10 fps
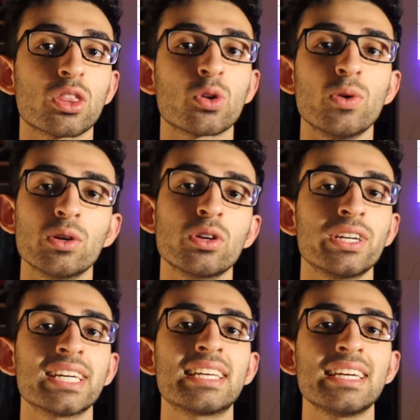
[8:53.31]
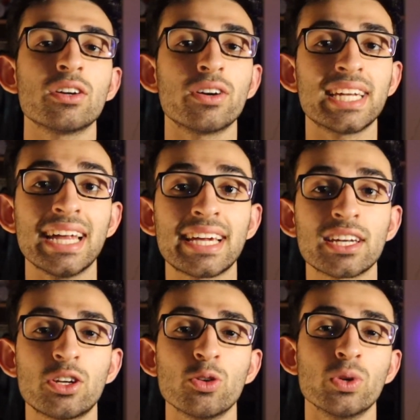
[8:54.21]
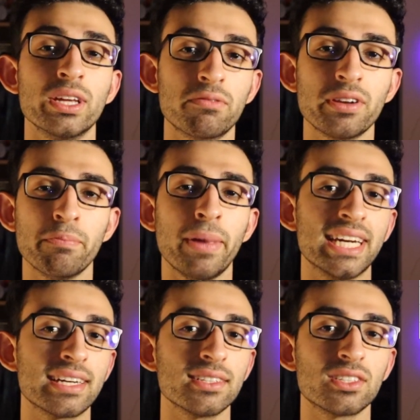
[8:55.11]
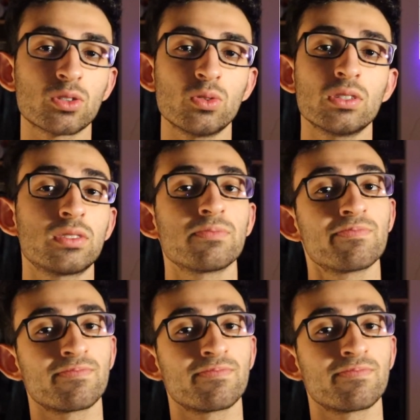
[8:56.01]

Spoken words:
throughout your degree, you're attending two different medical schools.